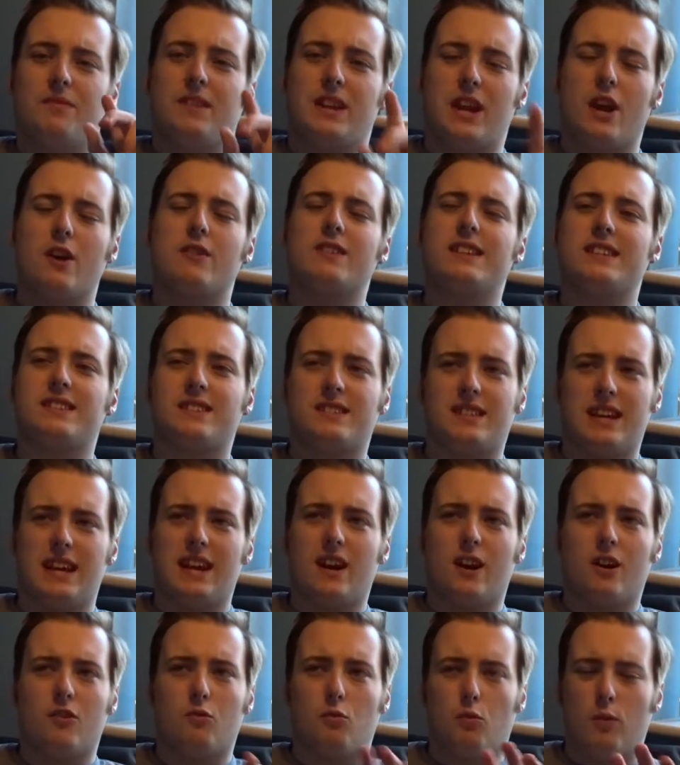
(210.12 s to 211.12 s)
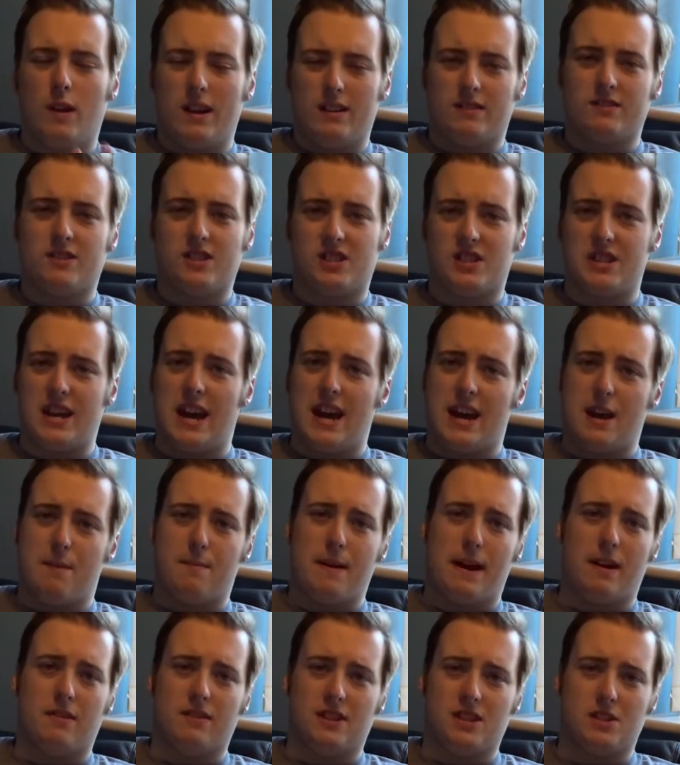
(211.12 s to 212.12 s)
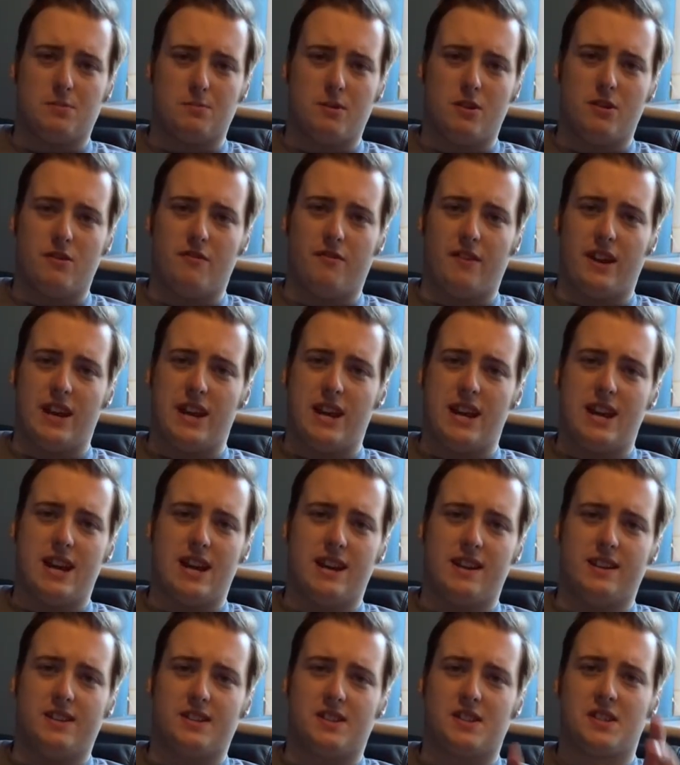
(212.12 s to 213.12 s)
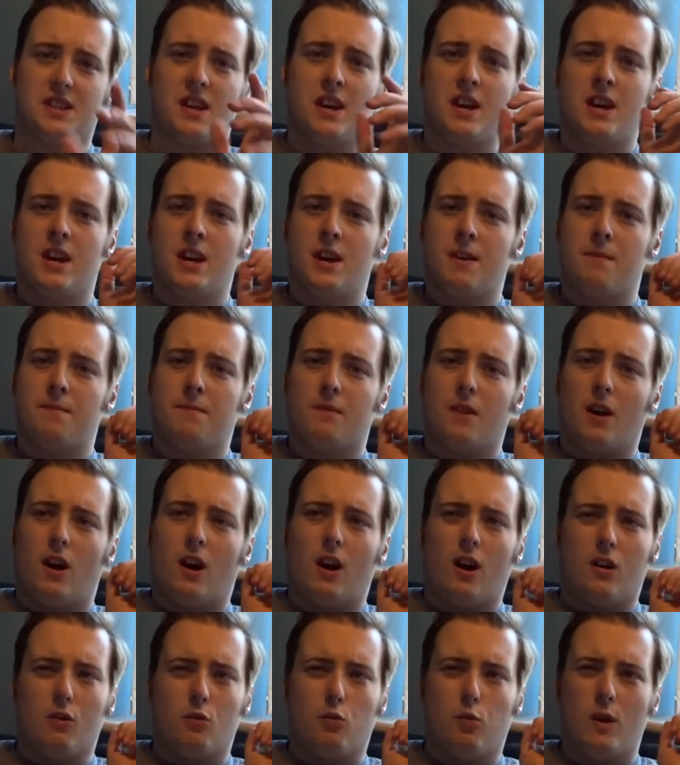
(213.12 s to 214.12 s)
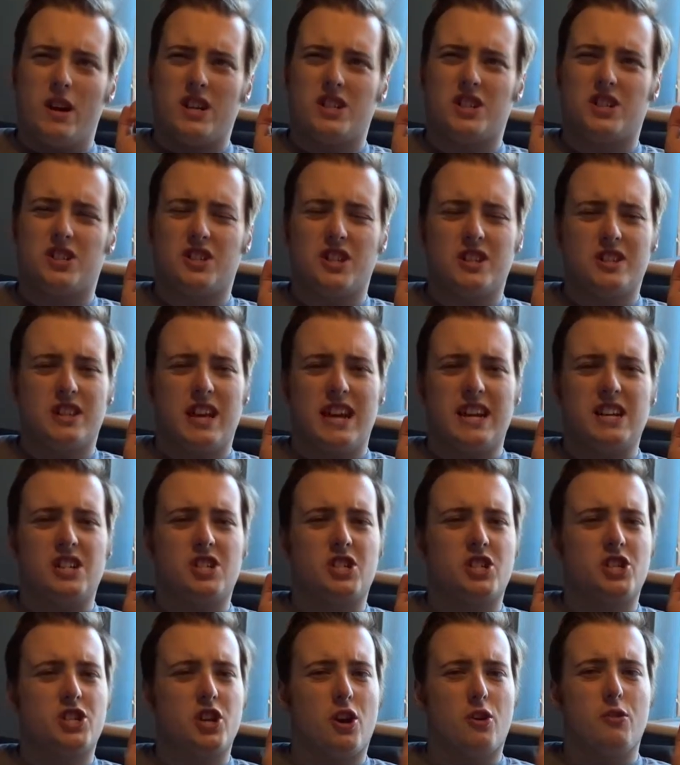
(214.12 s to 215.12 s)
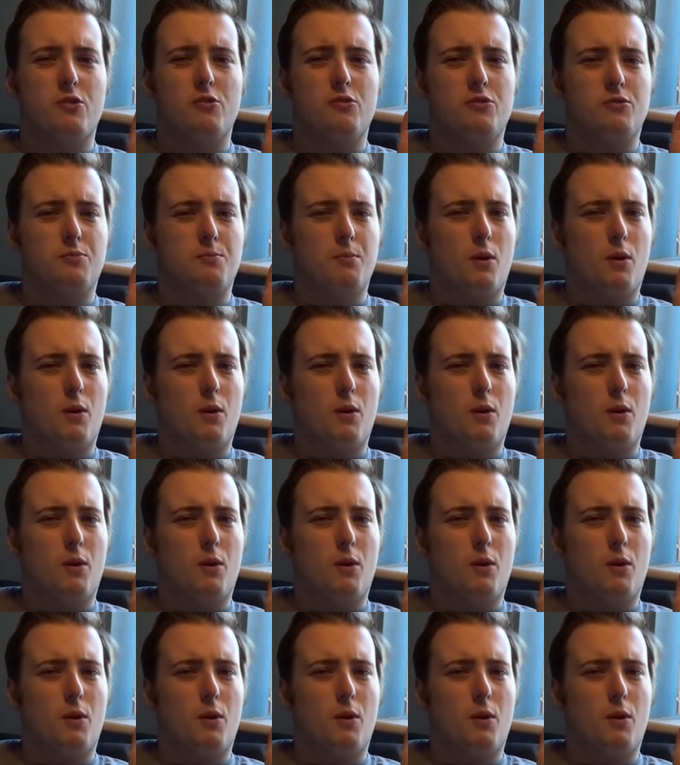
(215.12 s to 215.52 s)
the only thing I will say about this movie is I wish that they'd showed